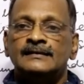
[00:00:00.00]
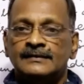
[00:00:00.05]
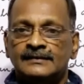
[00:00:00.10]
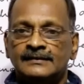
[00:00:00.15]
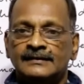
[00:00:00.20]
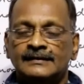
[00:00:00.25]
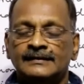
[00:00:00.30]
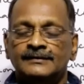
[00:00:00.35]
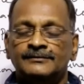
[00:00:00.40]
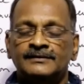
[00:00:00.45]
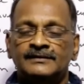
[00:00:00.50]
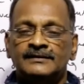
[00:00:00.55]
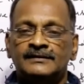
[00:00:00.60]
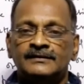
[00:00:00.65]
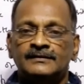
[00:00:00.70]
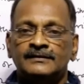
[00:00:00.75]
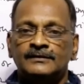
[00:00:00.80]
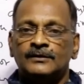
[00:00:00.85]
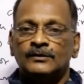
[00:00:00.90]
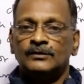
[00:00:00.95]
c,
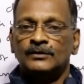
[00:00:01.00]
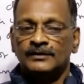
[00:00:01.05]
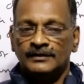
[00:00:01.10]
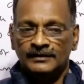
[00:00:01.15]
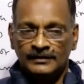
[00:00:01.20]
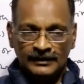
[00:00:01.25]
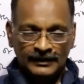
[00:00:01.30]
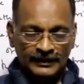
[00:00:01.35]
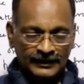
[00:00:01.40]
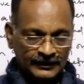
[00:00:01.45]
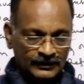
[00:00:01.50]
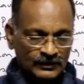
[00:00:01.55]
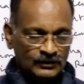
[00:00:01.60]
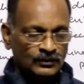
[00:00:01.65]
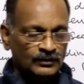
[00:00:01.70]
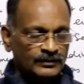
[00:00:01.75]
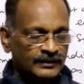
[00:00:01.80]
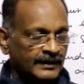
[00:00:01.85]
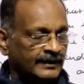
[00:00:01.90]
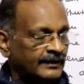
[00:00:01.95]
which is equal to 3
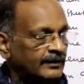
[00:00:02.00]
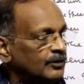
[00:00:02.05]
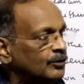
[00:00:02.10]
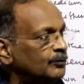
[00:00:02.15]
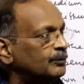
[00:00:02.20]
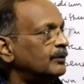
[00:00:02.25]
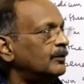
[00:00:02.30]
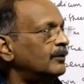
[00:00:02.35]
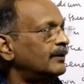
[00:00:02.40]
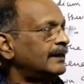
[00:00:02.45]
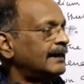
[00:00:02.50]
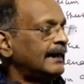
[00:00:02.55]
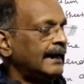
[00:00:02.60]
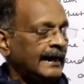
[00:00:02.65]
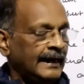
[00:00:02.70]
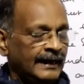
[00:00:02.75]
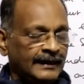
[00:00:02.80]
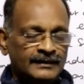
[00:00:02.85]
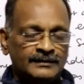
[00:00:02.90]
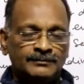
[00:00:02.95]
into 10 to the power
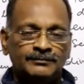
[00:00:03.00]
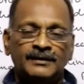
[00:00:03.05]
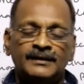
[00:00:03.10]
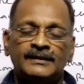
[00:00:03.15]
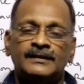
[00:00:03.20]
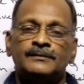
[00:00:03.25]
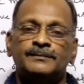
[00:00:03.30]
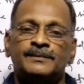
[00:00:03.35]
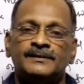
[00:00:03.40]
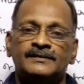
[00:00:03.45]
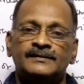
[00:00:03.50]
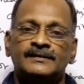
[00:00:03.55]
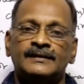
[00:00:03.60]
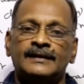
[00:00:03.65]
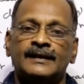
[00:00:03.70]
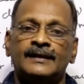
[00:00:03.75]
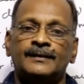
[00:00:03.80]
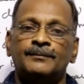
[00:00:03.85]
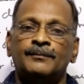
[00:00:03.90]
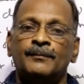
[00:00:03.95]
8 meter per
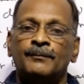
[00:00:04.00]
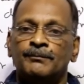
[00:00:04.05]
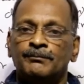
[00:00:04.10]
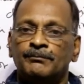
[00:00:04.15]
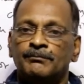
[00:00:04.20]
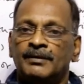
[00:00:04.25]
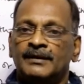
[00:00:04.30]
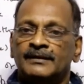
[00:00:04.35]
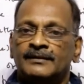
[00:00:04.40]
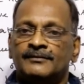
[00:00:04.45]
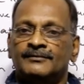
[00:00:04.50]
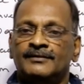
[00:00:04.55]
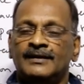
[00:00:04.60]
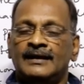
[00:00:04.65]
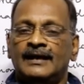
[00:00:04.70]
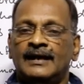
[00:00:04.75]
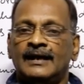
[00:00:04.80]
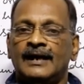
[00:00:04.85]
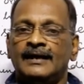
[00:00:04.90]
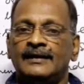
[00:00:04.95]
second. But
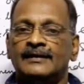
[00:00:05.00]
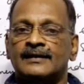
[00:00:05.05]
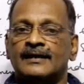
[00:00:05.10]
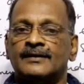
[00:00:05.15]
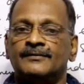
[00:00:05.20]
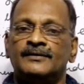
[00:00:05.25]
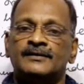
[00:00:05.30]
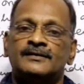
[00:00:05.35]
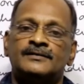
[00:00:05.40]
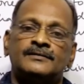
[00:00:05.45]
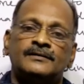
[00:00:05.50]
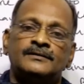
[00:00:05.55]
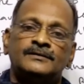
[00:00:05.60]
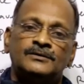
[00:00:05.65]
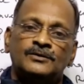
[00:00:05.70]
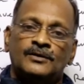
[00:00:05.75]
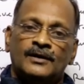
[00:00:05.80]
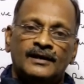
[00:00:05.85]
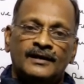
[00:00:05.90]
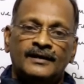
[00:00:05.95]
when light travels
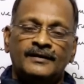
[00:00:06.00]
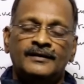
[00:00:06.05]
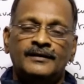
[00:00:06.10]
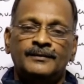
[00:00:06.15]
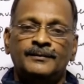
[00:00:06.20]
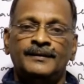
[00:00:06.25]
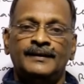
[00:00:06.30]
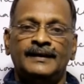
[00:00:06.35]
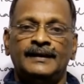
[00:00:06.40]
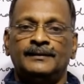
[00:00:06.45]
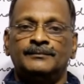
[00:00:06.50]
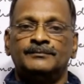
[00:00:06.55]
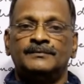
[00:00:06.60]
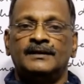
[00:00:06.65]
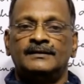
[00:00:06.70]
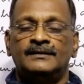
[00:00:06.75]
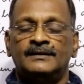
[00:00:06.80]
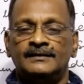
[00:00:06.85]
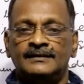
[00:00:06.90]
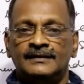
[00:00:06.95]
to another
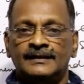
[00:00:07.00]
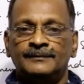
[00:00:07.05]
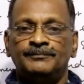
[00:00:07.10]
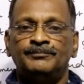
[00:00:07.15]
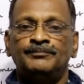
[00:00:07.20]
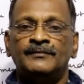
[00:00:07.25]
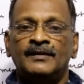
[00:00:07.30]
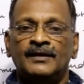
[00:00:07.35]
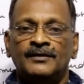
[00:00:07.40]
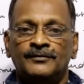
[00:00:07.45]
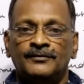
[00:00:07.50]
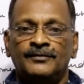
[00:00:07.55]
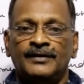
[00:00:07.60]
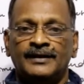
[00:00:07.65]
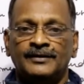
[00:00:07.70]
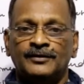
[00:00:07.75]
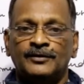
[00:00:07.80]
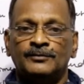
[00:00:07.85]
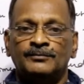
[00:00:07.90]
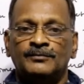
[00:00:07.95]
medium other than
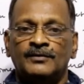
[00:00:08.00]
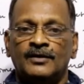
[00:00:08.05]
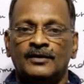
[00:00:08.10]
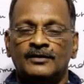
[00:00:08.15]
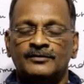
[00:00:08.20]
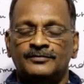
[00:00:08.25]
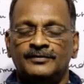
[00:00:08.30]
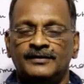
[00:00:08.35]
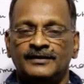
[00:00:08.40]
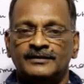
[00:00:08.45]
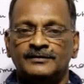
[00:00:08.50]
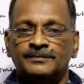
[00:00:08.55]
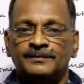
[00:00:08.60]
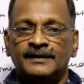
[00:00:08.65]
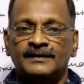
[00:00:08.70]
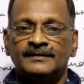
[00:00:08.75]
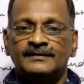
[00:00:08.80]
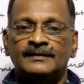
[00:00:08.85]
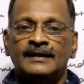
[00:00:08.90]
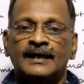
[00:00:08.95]
vacuum or free
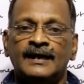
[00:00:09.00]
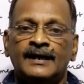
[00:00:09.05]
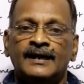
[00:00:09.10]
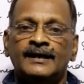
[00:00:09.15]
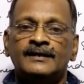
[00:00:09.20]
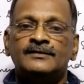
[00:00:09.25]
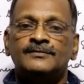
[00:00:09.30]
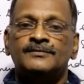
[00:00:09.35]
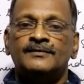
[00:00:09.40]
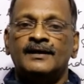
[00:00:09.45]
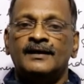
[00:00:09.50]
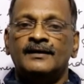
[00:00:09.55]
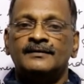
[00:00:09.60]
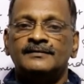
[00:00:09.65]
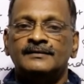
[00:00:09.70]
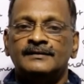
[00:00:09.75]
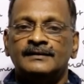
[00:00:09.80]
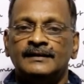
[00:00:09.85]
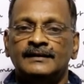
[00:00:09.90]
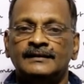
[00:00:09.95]
space, its
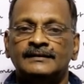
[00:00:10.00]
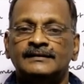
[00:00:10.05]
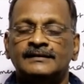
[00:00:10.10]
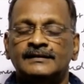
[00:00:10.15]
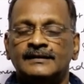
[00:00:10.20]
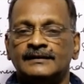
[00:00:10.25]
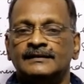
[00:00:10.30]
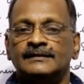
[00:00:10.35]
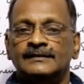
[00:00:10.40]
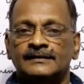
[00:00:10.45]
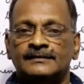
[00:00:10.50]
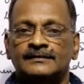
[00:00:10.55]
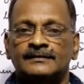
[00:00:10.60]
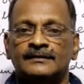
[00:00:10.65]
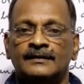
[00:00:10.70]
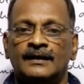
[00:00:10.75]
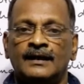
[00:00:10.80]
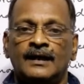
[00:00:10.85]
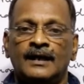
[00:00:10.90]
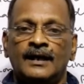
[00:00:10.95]
velocity
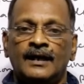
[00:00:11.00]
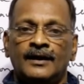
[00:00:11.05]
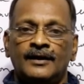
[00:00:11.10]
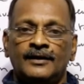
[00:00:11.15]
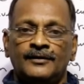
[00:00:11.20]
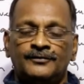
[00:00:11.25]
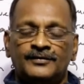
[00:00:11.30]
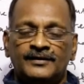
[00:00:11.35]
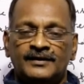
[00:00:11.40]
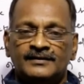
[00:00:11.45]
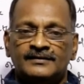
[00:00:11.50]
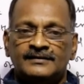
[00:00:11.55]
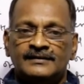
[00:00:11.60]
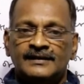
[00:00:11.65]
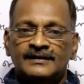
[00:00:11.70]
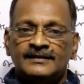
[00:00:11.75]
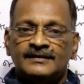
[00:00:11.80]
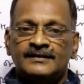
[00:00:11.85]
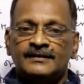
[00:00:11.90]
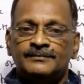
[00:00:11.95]
changes. If it is
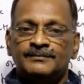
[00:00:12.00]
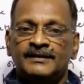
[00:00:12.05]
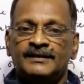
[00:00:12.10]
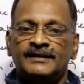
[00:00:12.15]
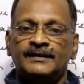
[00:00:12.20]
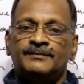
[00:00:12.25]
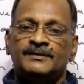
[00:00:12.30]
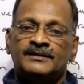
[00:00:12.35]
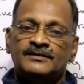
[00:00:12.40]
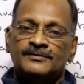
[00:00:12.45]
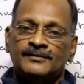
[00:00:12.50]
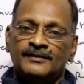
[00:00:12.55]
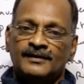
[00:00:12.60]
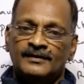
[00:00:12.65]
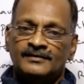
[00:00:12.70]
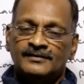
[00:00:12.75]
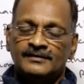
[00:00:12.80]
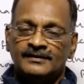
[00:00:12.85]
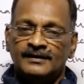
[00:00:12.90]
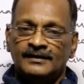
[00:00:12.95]
a denser medium, its
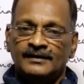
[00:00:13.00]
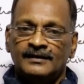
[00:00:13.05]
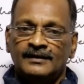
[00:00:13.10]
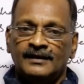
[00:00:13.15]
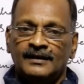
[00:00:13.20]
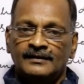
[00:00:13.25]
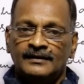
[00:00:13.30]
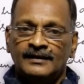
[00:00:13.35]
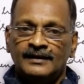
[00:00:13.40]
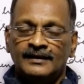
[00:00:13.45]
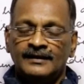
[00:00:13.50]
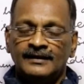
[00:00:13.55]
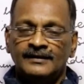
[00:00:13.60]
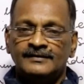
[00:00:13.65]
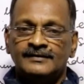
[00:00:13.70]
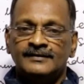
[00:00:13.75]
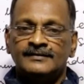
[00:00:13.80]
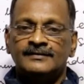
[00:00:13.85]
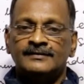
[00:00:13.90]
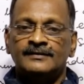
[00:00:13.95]
velocity it
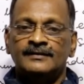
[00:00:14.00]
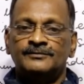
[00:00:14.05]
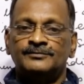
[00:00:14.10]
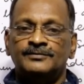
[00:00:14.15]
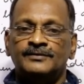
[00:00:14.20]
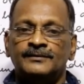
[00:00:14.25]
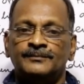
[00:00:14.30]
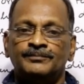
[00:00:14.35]
decreases.